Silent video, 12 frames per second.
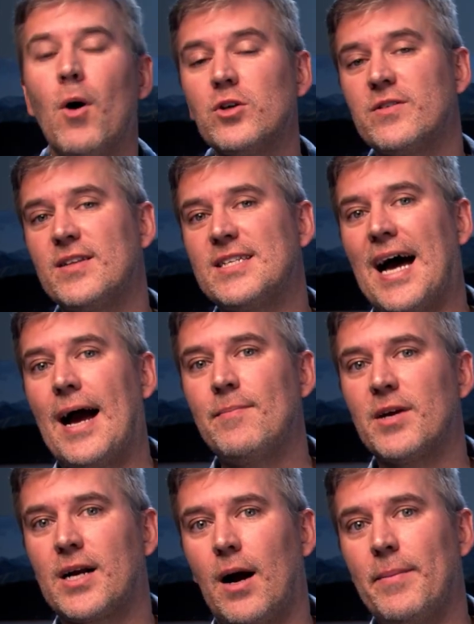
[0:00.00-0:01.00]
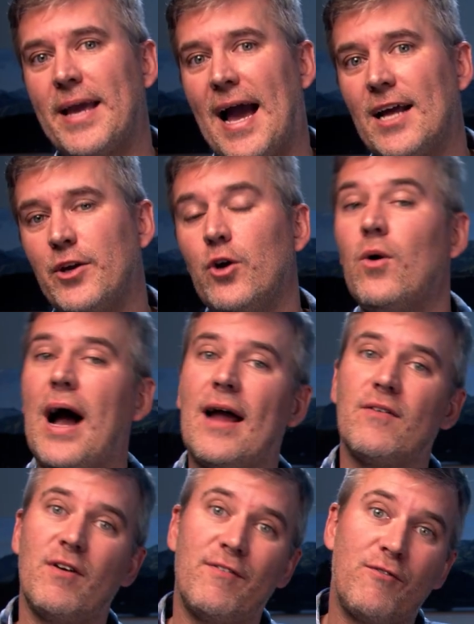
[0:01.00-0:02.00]
Most of the time, they're coming at you
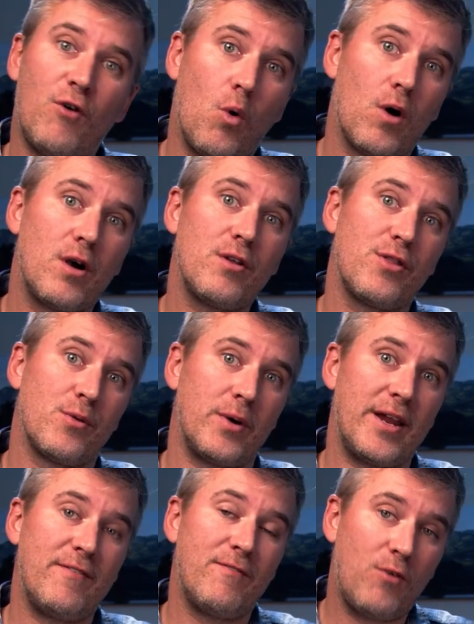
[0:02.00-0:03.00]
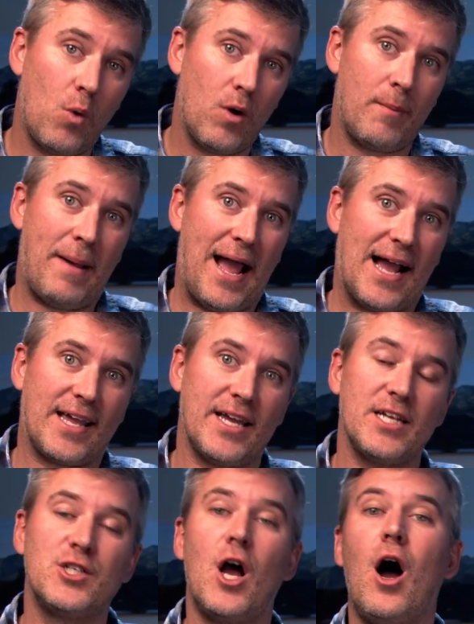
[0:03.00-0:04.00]
out of a 4-3-4
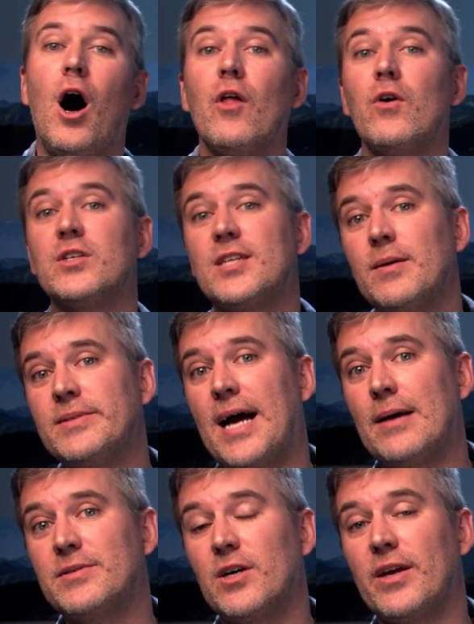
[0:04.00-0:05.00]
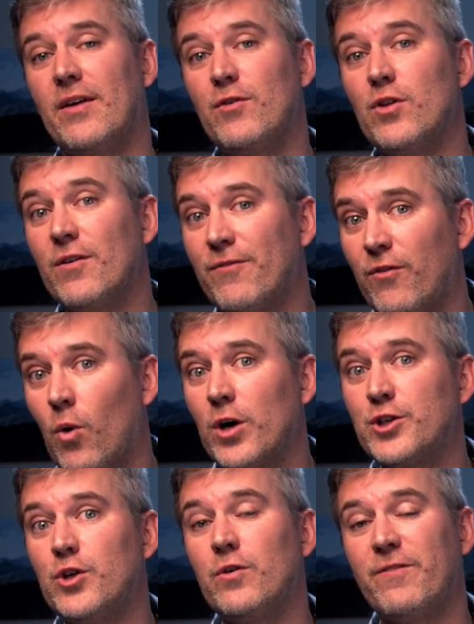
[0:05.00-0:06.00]
package, although sometimes they'll give you the
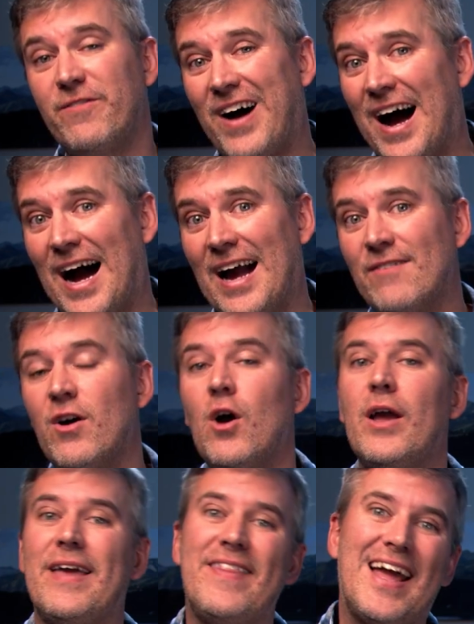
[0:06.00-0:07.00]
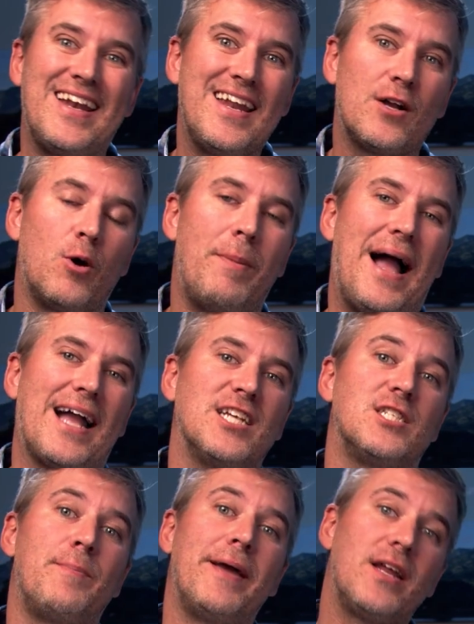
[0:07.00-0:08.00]
4-2-5 in that nickel
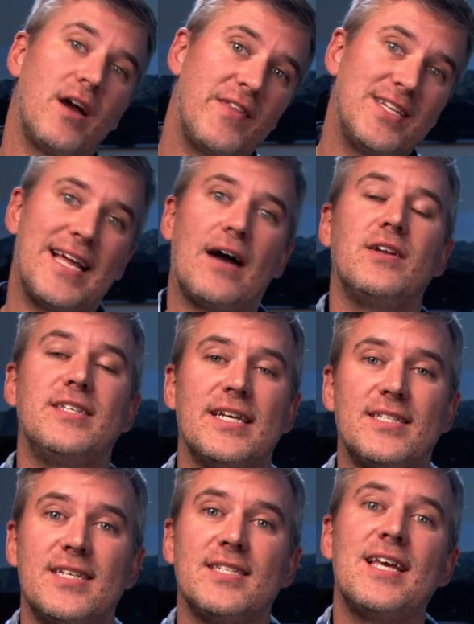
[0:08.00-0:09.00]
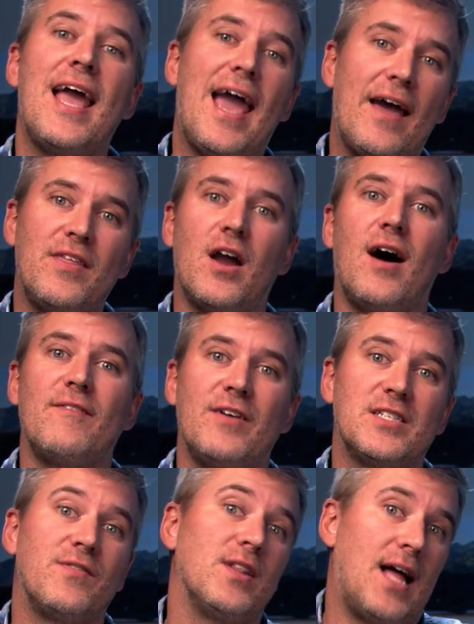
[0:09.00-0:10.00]
package, depending on the down and distance and the
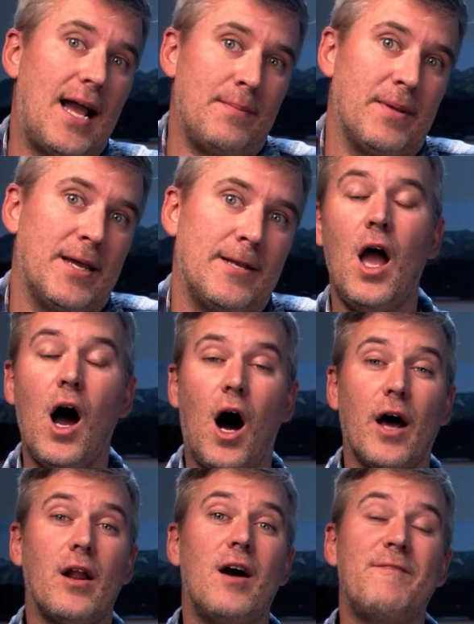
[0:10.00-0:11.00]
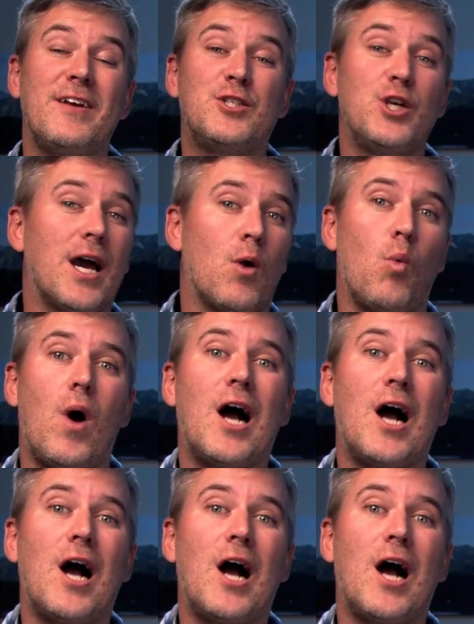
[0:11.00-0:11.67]
offensive alignment. On offense, you got to